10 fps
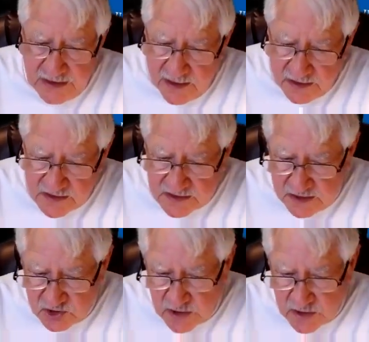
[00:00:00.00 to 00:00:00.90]
debts
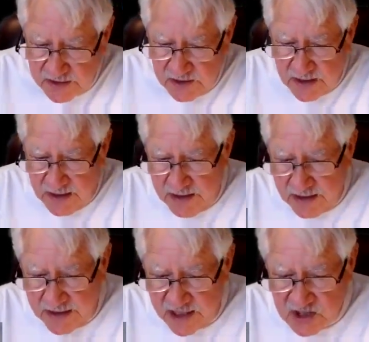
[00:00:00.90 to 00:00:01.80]
contracted and
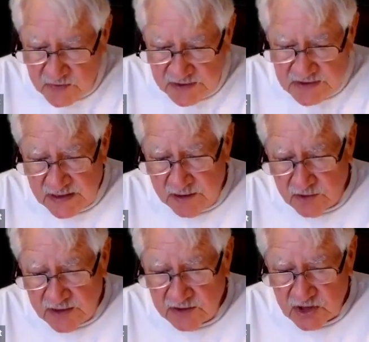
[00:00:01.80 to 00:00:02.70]
engagements
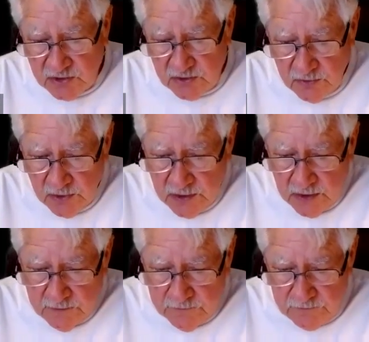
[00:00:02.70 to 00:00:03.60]
entered into
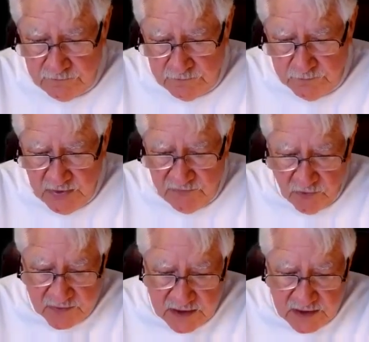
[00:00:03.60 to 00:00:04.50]

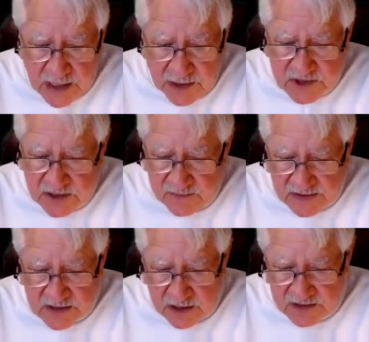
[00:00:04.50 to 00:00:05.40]
before the adoption of
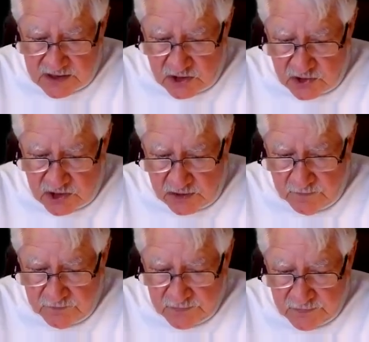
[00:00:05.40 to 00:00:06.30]
this
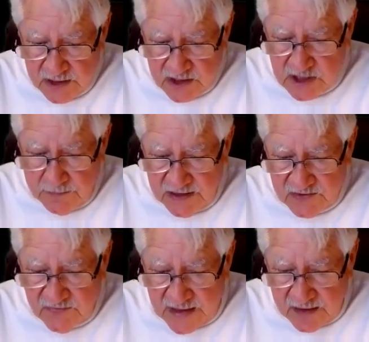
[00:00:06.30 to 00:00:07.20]
Constitution shall be
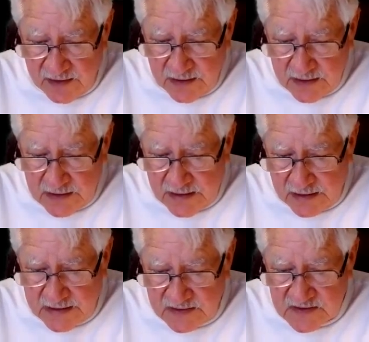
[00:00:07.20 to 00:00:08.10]
as valid
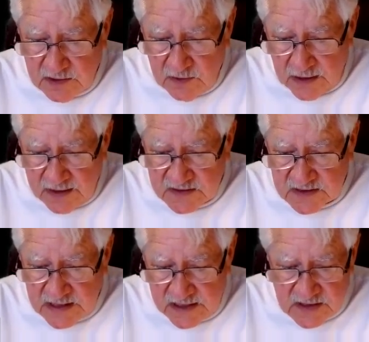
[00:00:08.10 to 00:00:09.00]
against the United
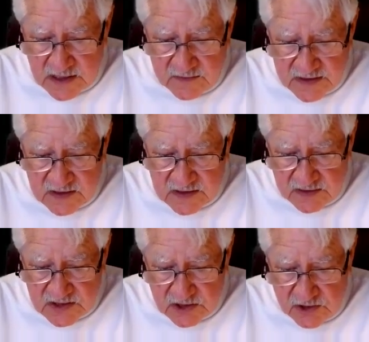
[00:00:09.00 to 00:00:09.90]
States under this
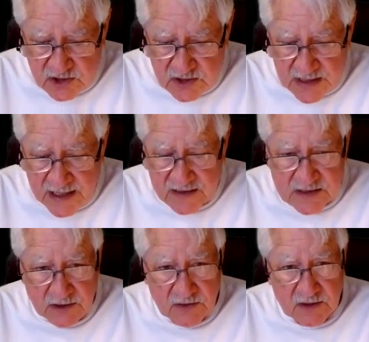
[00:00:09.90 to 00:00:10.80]
Constitution
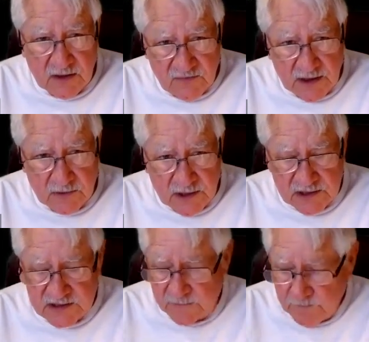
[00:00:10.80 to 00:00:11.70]
as under the
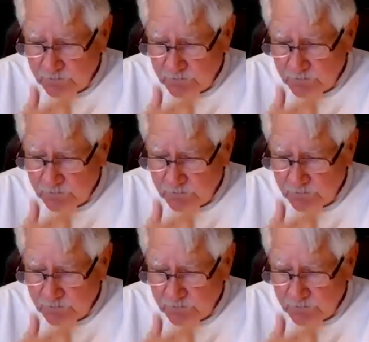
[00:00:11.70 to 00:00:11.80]
Confederation.